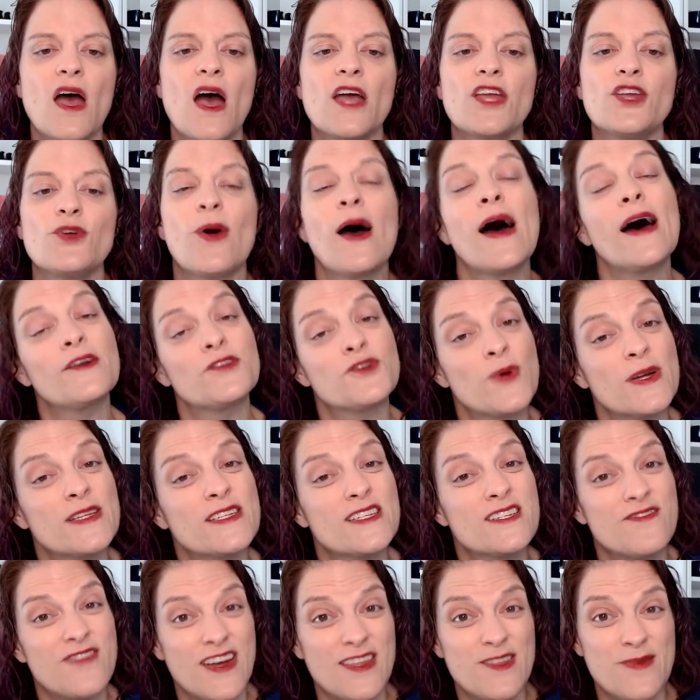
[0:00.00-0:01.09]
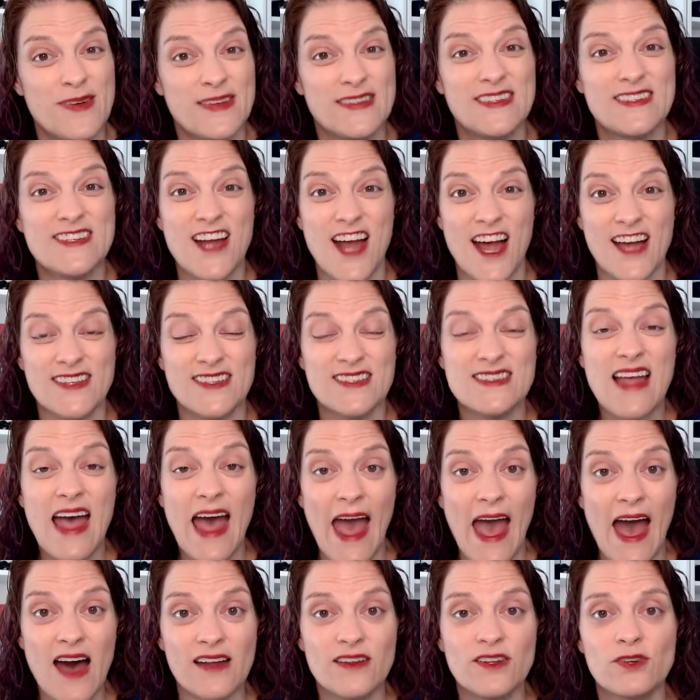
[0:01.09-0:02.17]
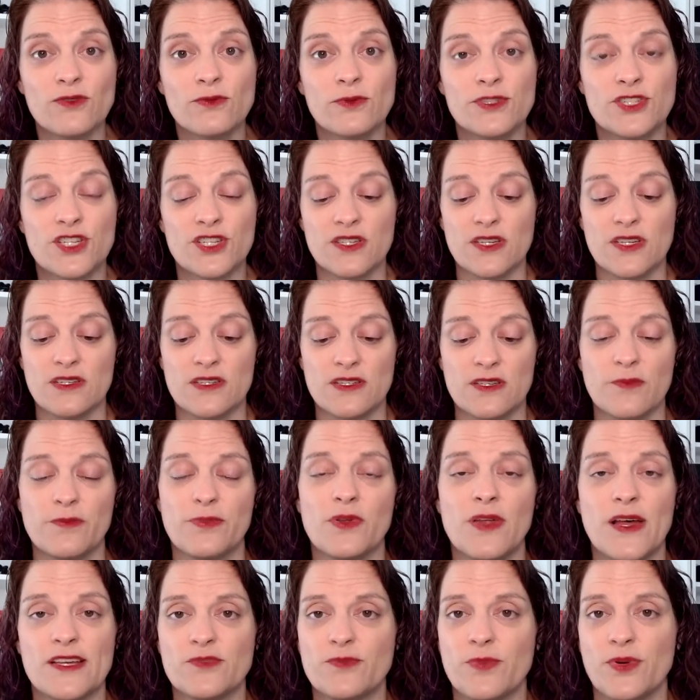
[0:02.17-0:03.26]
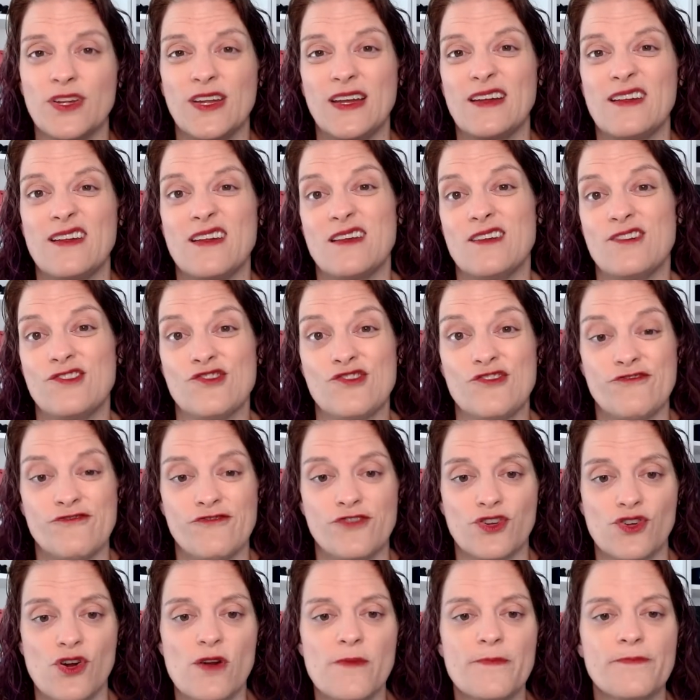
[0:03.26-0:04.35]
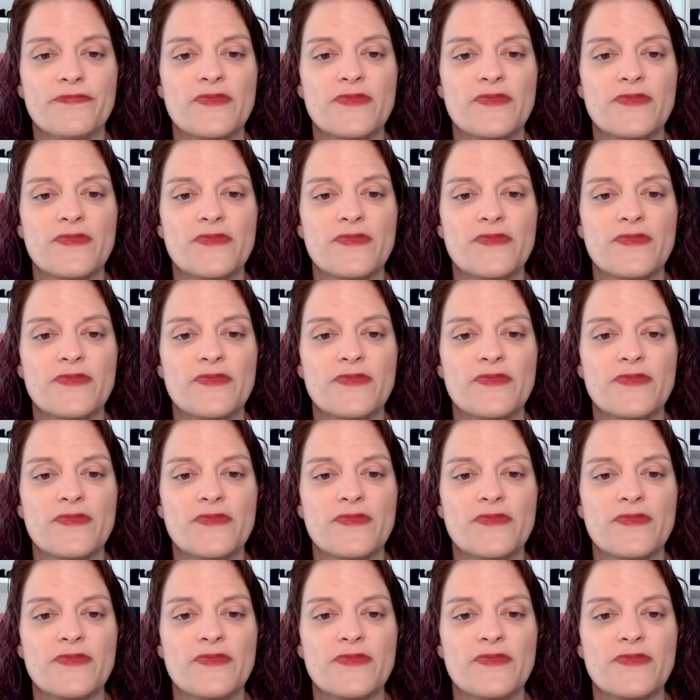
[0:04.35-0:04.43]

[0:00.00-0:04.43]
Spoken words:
You have to identify the message as an ad, which is as simple as putting it in your footer.